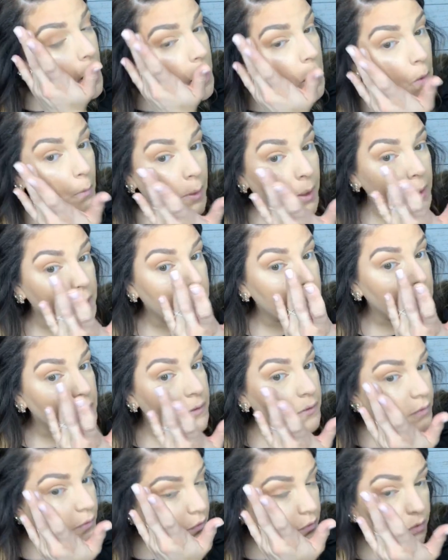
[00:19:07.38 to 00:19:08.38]
I don't want it to look
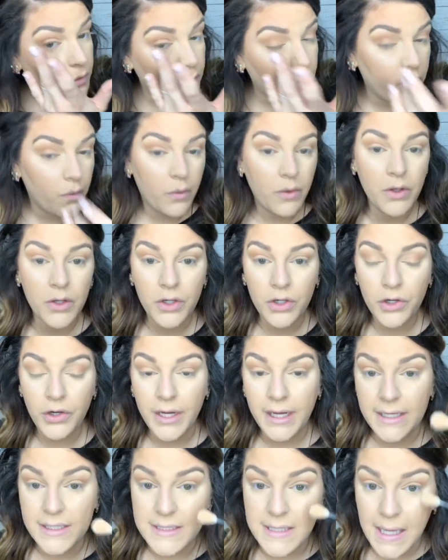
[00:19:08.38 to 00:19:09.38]
too
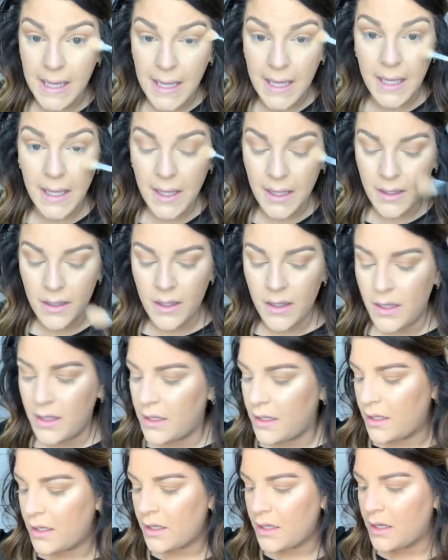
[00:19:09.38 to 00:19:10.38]
crazy,
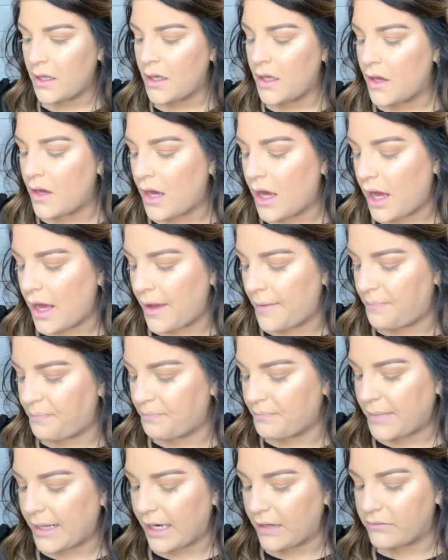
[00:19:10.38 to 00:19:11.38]
but
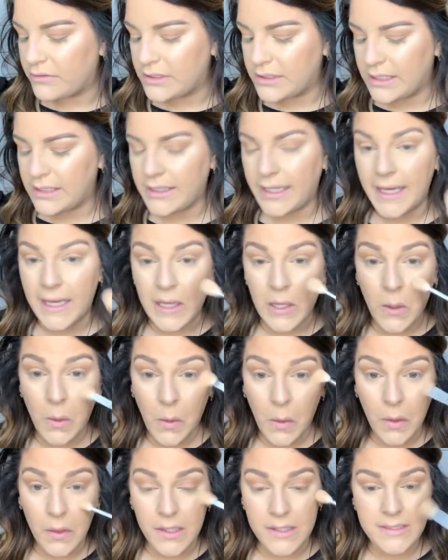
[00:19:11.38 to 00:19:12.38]
I really like
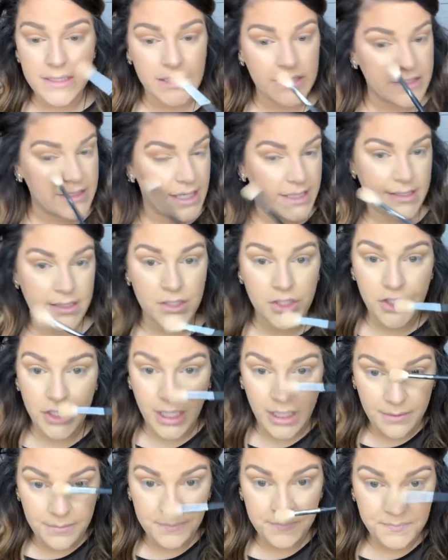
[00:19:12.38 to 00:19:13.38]
this iridescent
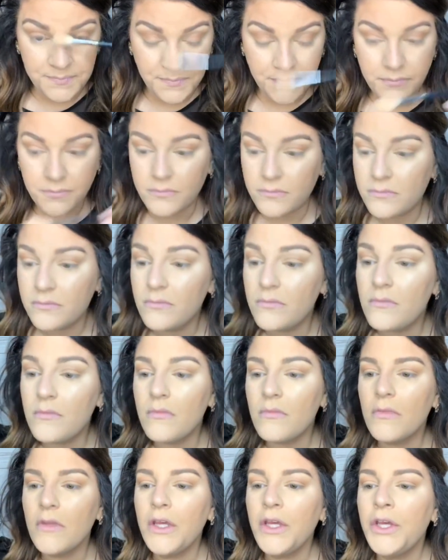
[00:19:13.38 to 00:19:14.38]
shade.
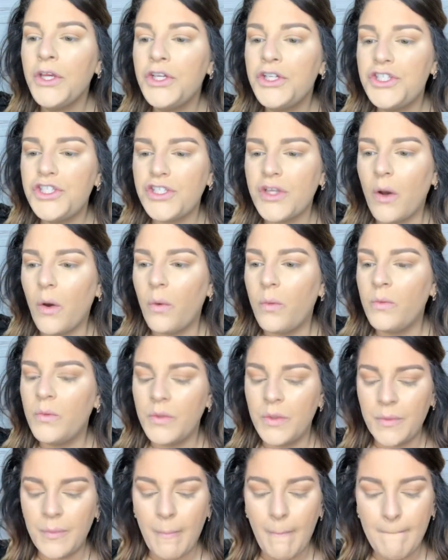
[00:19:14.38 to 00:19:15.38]
So,
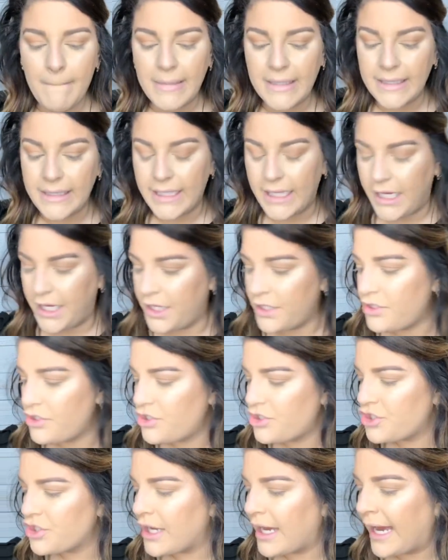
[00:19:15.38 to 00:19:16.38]

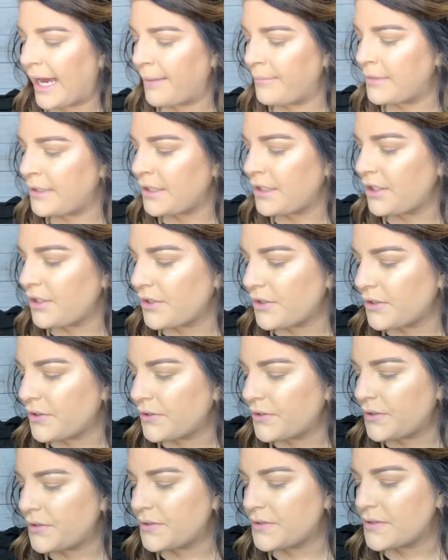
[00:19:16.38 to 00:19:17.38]
blush, I'm gonna
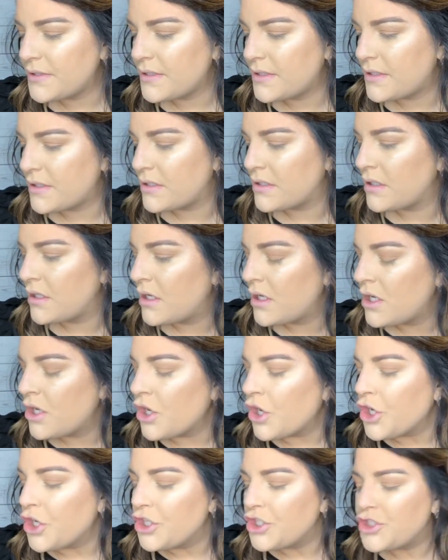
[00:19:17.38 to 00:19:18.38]
use,
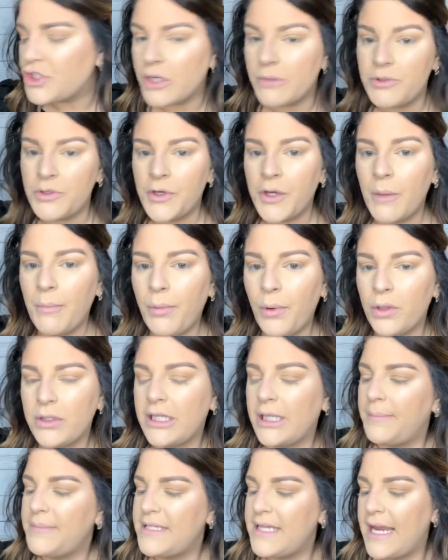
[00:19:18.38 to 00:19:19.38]
so I'm doing a bold
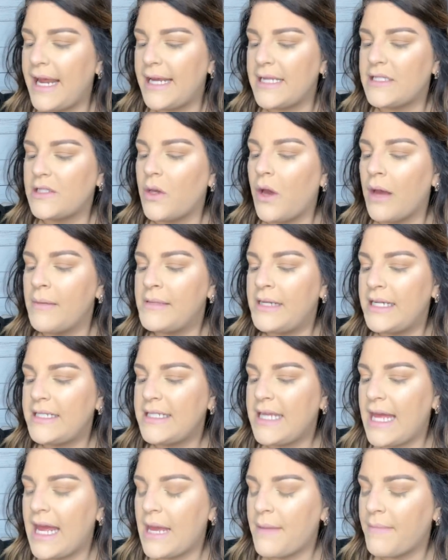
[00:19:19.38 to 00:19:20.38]
lip today, so I'm gonna
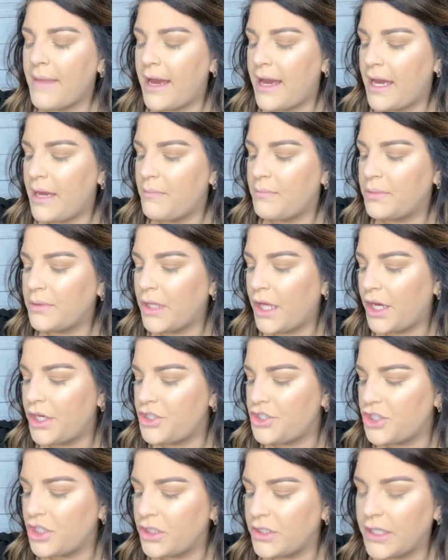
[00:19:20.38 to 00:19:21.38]
take my
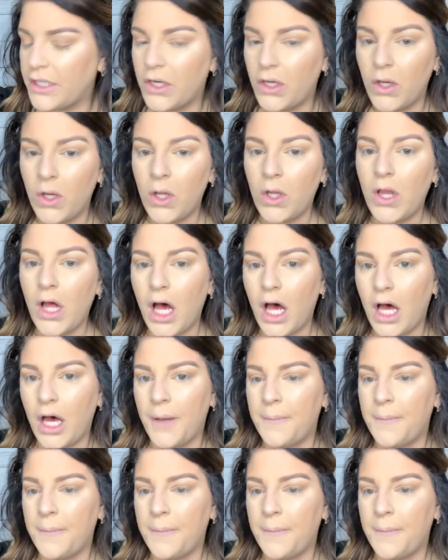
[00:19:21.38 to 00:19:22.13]
blush a little